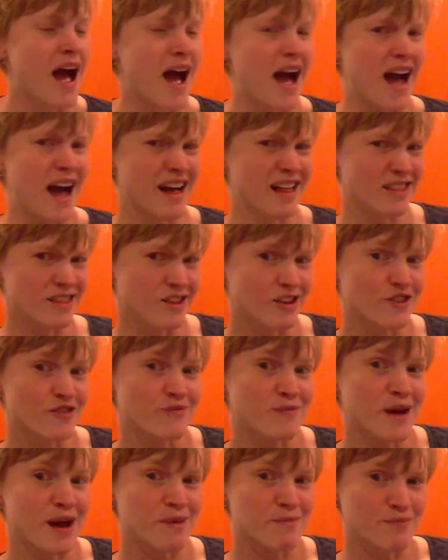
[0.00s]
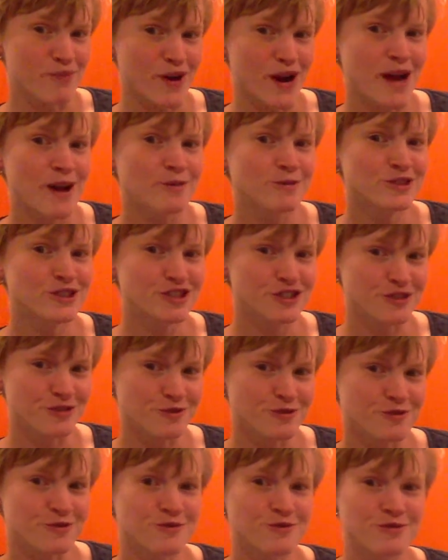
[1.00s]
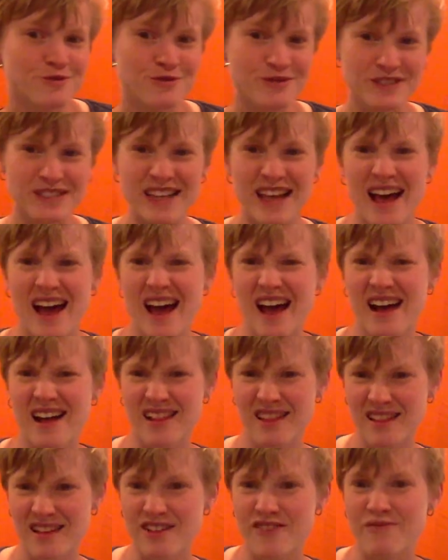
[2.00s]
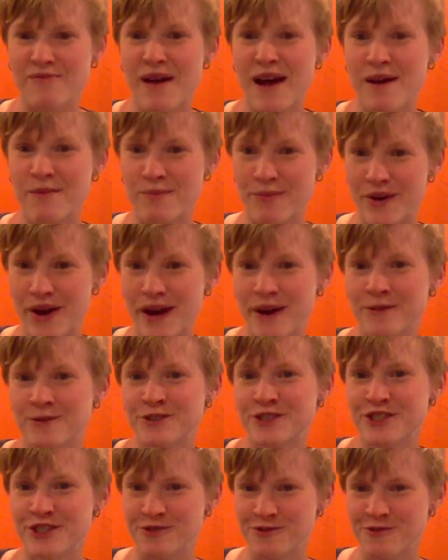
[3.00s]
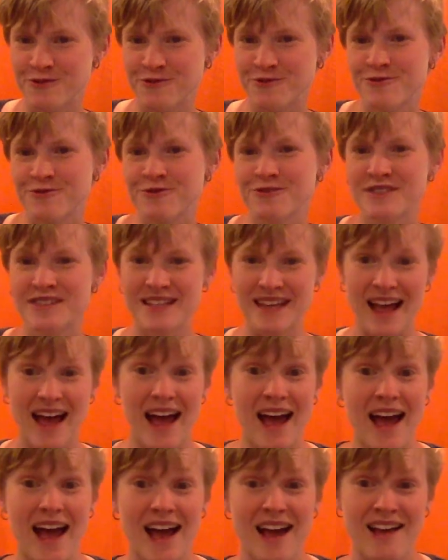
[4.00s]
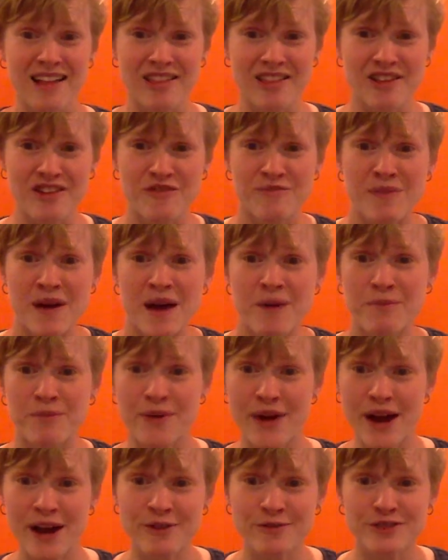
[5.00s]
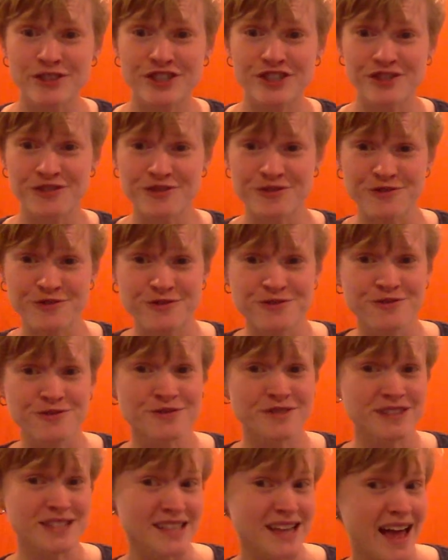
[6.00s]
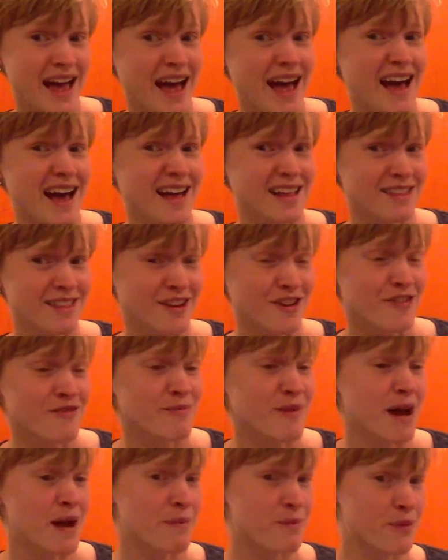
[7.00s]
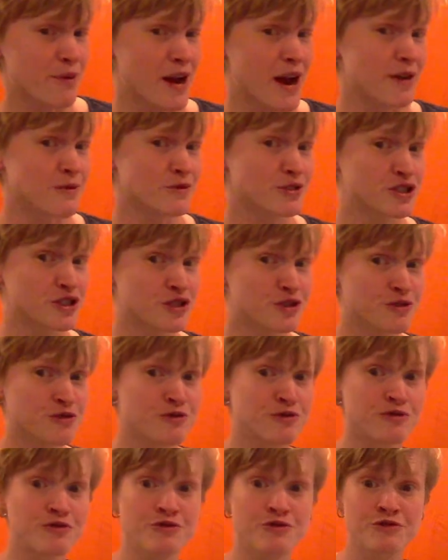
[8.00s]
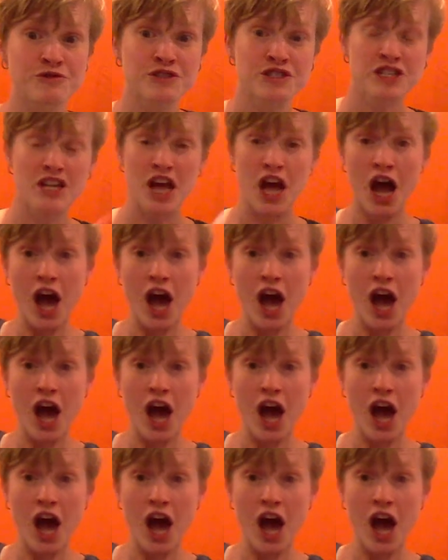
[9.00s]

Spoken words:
I love my brown shoes. I love my brown shoes. I love my brown shoes. I love my brown shoes.